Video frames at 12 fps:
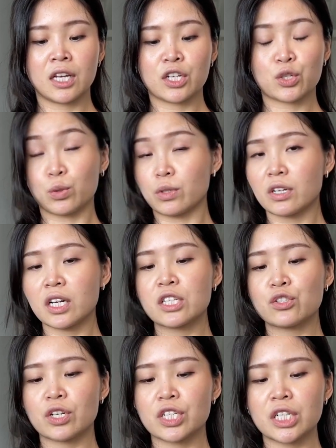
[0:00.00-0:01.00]
shoulder
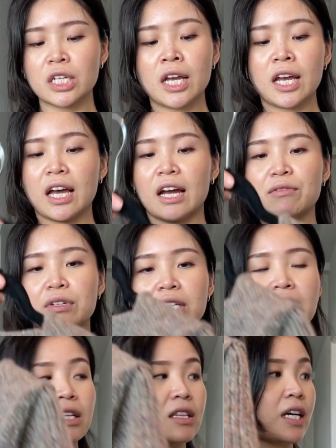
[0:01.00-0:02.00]
construction. I
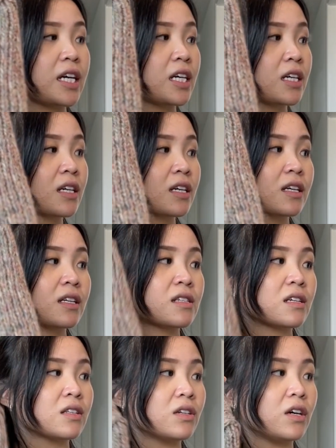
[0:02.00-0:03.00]
really like, it's
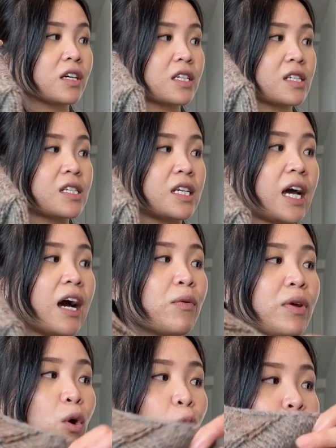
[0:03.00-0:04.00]
a little hard to see how
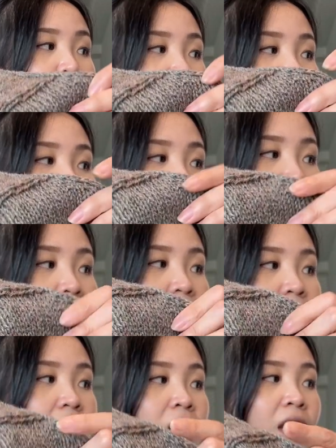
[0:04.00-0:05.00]
it opens up like
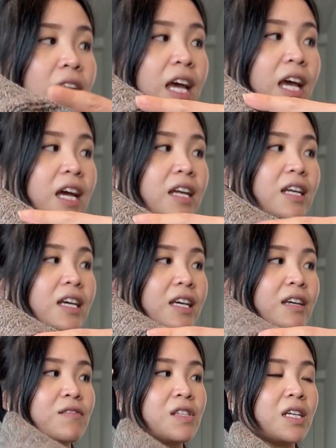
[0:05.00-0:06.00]
this, and it
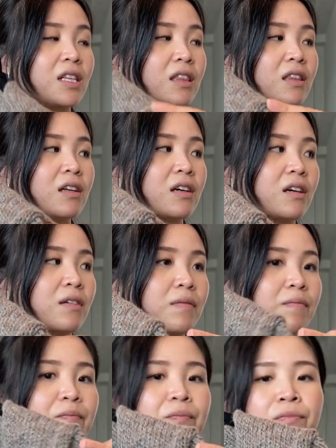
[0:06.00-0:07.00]
gives it
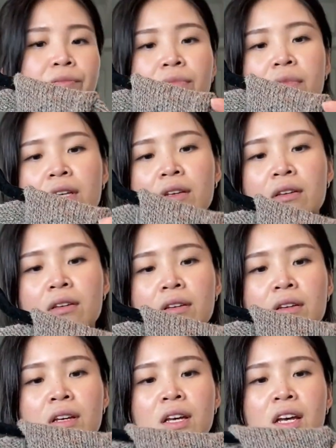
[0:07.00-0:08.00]
the
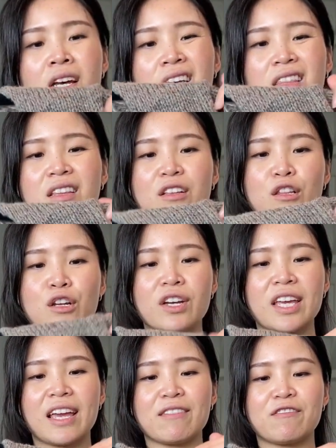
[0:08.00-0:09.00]

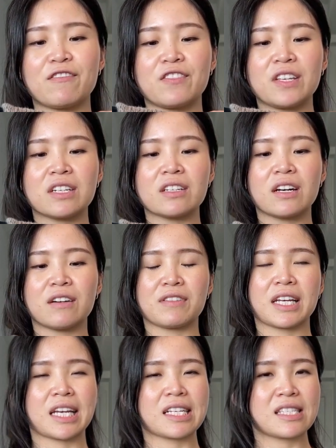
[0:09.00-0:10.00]
look and feel of
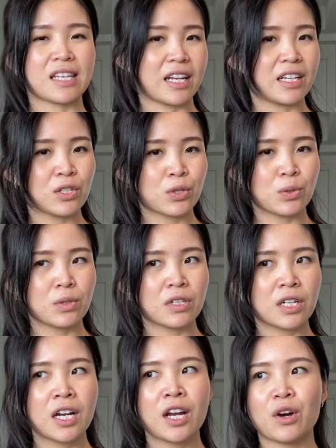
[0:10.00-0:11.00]
like a set-in
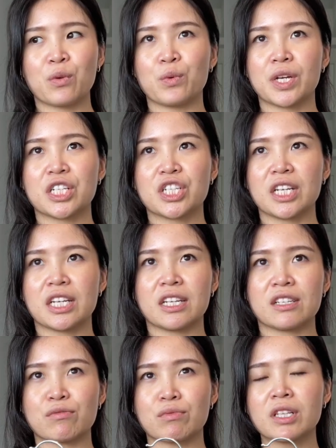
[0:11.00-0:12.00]
shoulder, which
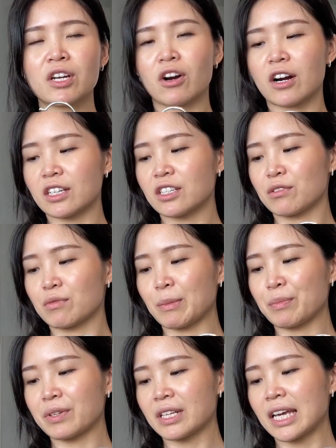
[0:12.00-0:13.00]
is really hard to
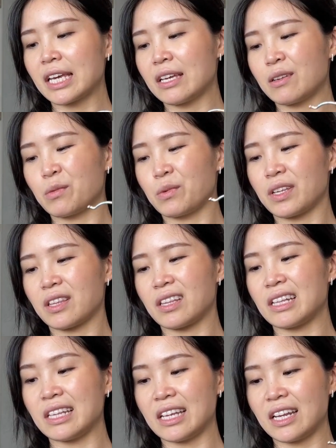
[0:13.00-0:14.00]
replicate with
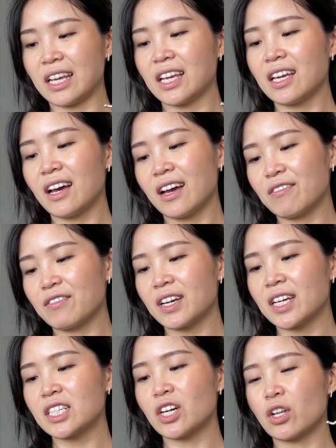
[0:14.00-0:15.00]
knitting. I
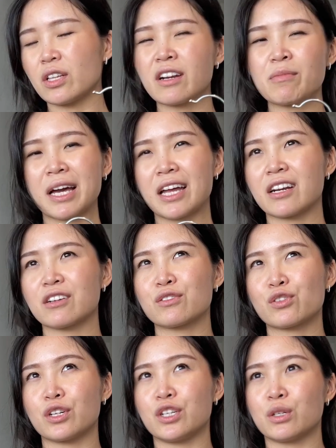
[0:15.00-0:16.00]
find a lot of patterns
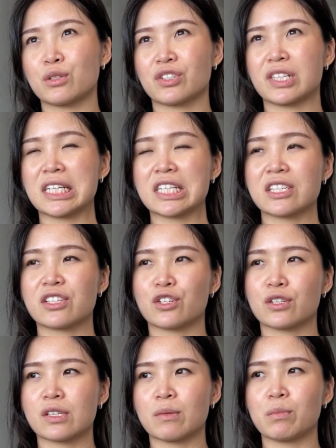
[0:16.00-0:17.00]
are usually just your
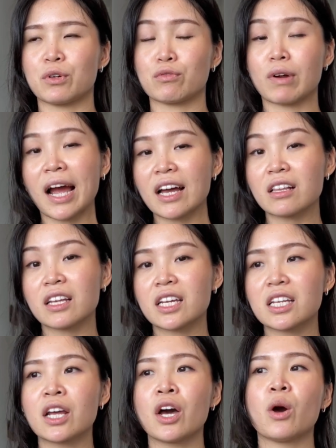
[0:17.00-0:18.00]
simple
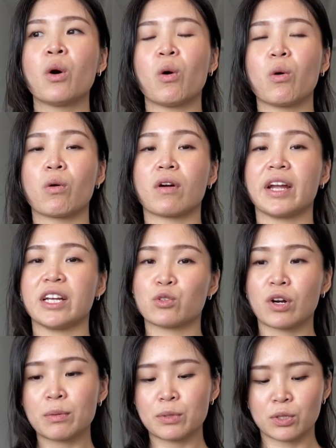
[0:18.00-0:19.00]
raglan or a
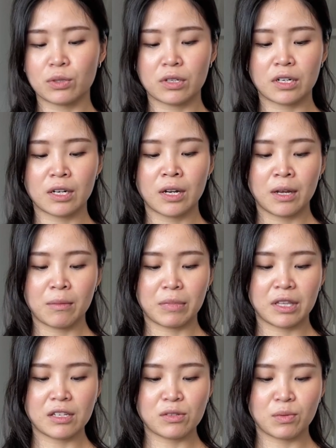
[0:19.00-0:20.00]
drop shoulder,
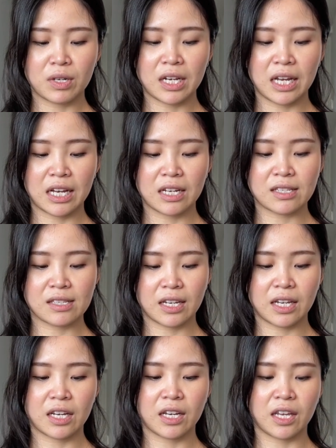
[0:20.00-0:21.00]
but this one has
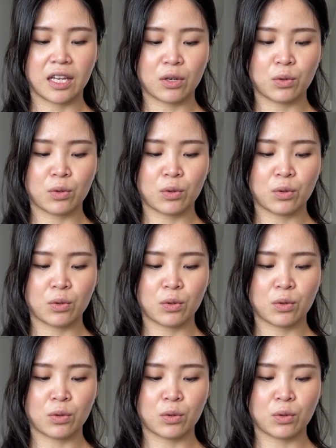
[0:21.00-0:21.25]
like a